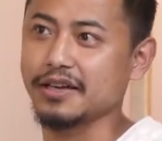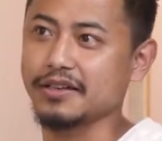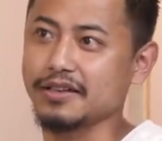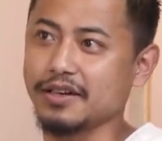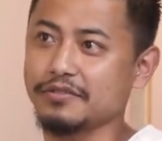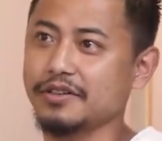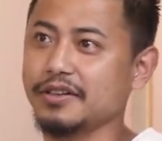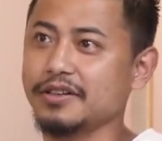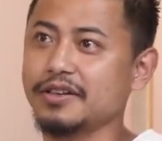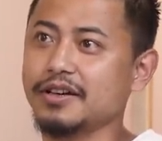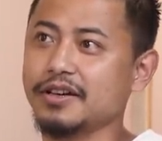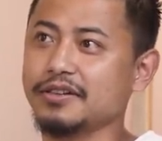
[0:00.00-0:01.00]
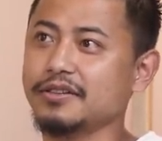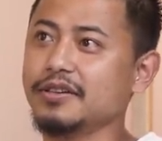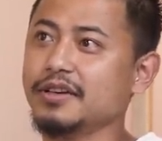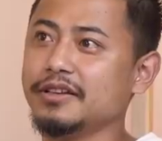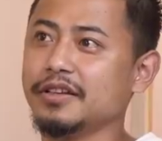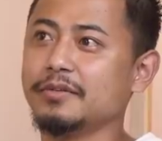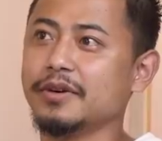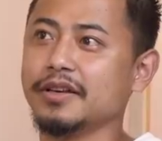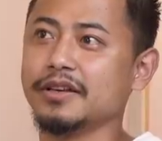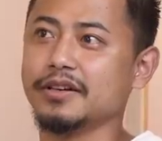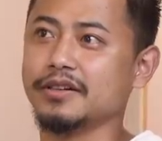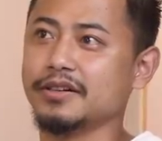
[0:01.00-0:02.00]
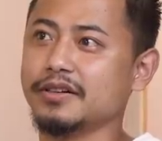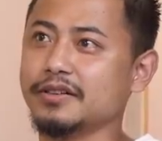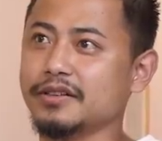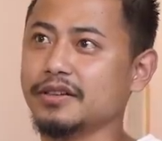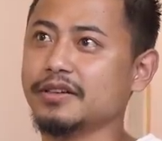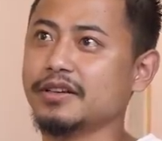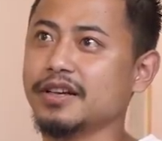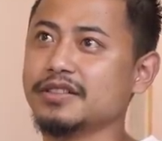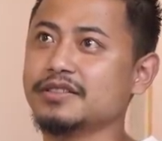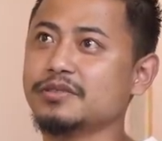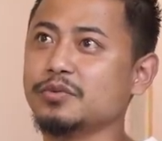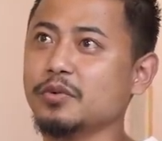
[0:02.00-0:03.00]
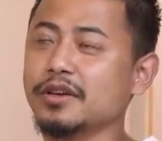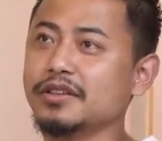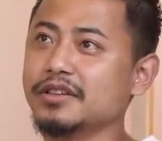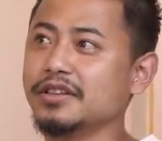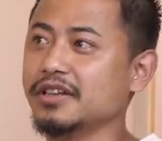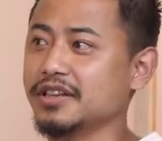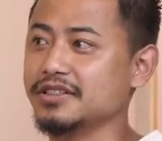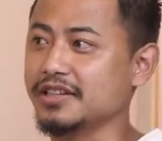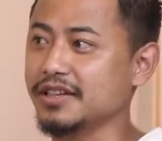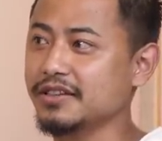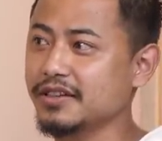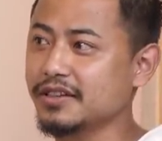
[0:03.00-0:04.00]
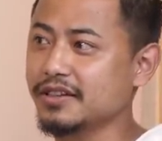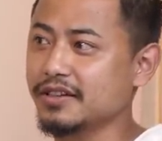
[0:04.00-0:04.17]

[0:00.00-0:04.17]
And then after that, I did my class 1 till class 10.